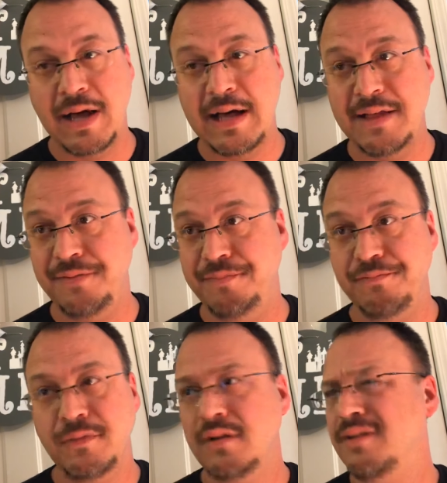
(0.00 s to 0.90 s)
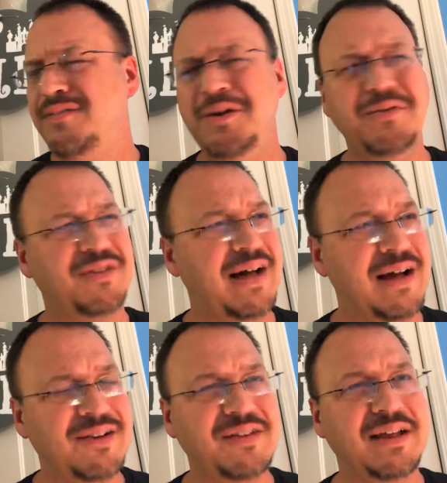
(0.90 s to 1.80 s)
There was
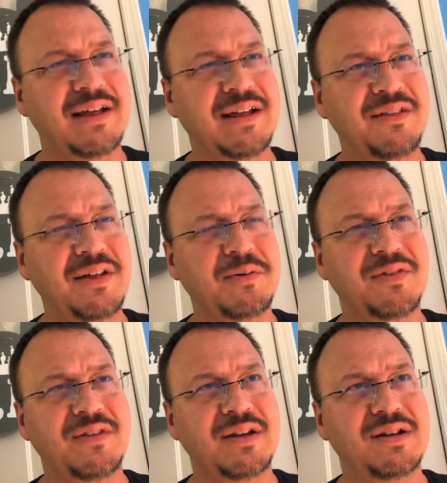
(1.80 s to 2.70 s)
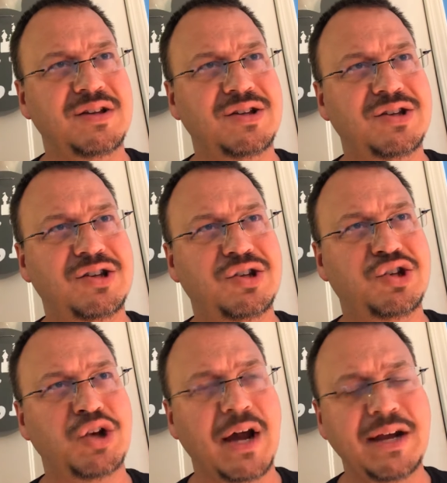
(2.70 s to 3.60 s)
honestly, I think it was in the
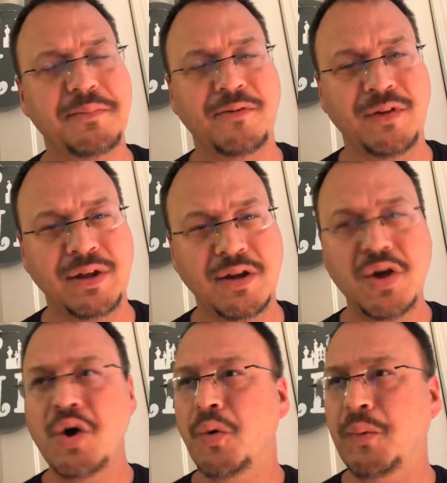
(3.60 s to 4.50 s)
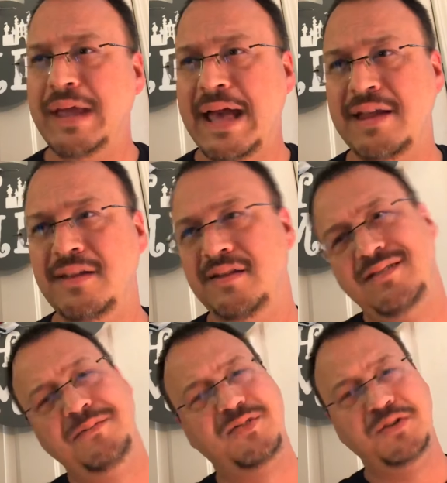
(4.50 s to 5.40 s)
China pavilion. We had
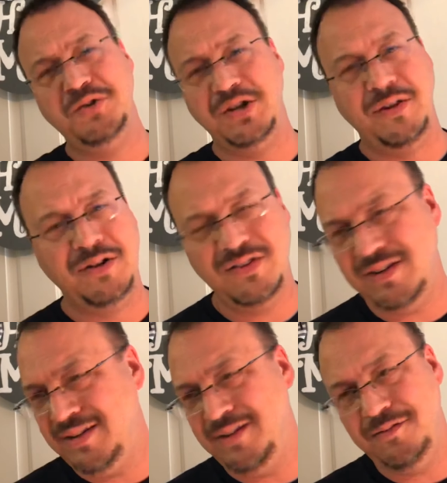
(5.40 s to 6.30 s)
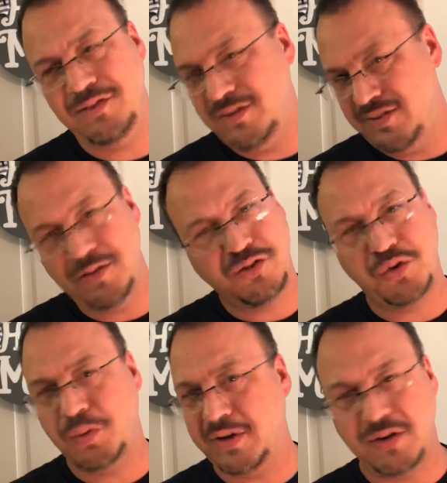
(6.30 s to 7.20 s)
some sushi there, just like, and it was like this
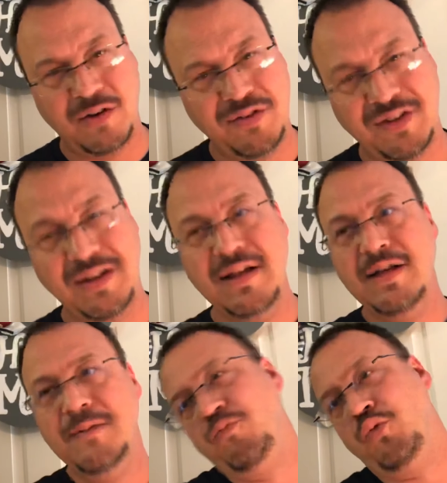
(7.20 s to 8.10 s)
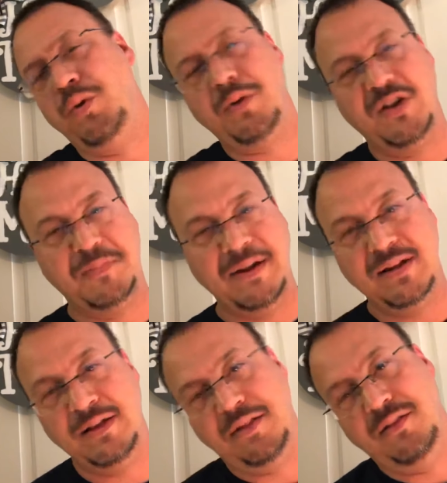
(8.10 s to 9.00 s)
quick service, and we weren't
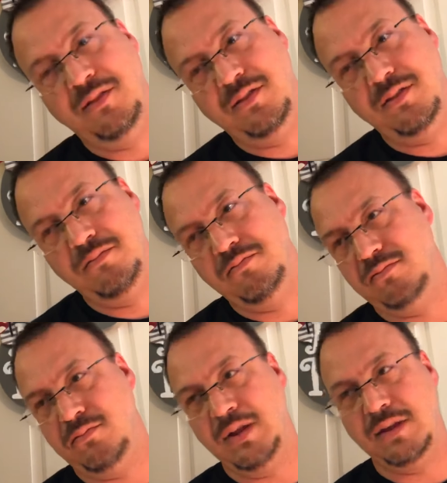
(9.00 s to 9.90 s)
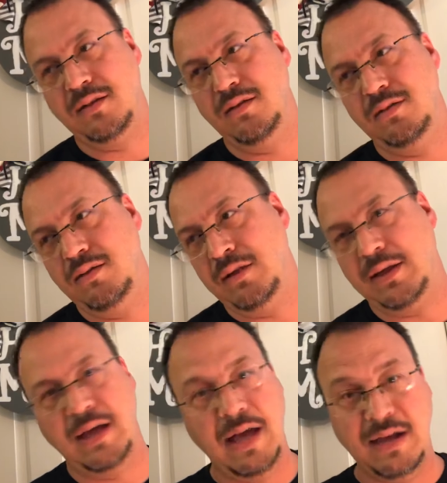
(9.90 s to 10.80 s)
expecting like
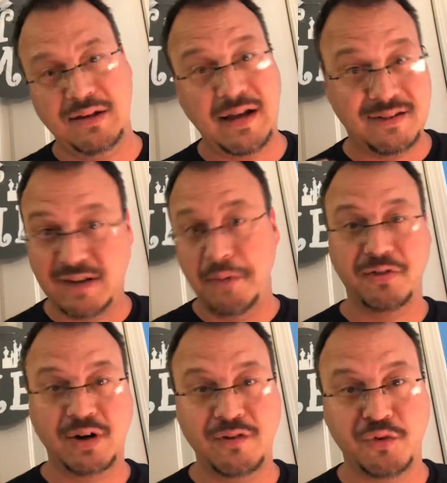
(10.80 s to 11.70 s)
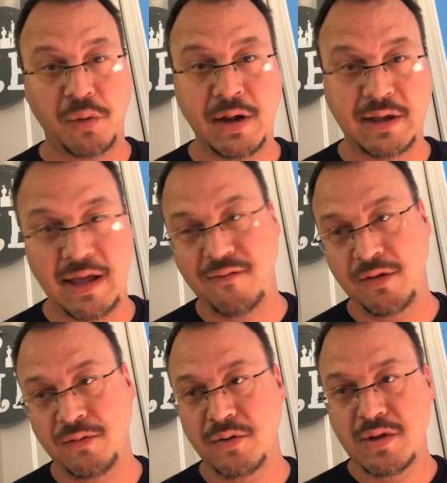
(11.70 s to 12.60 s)
a nice table service where I have
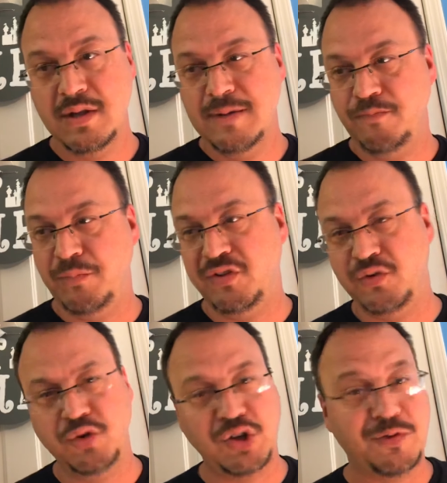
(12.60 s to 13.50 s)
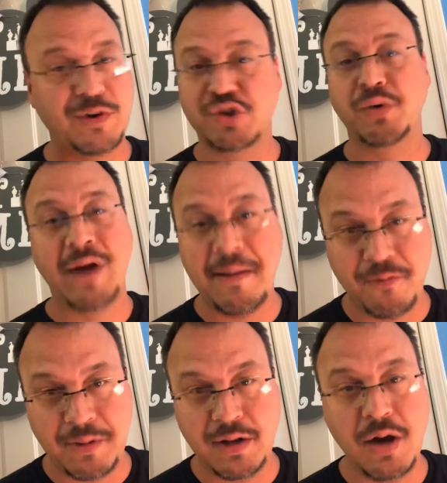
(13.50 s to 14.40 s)
my sushi's freshly wrapped
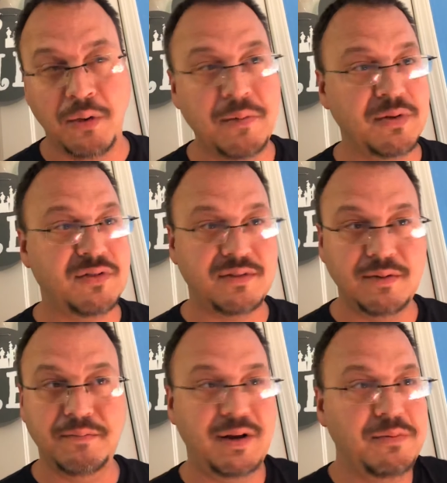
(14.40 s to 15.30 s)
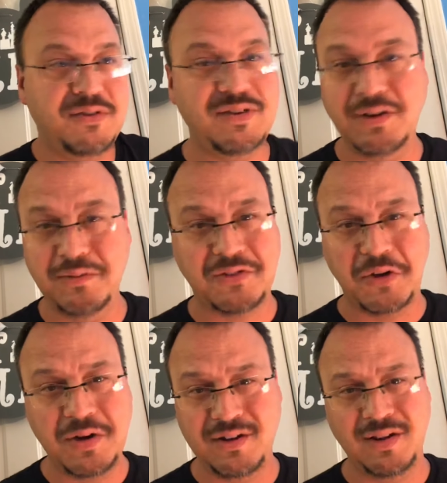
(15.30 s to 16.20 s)
for me. No, it was good. A
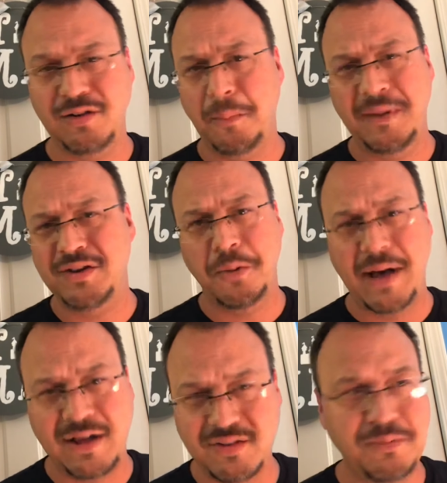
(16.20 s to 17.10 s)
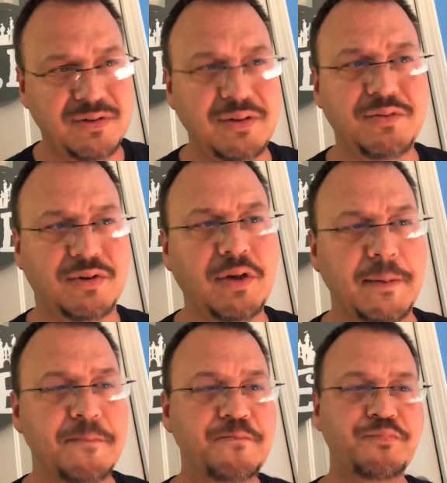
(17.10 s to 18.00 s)
little bento box. It was good.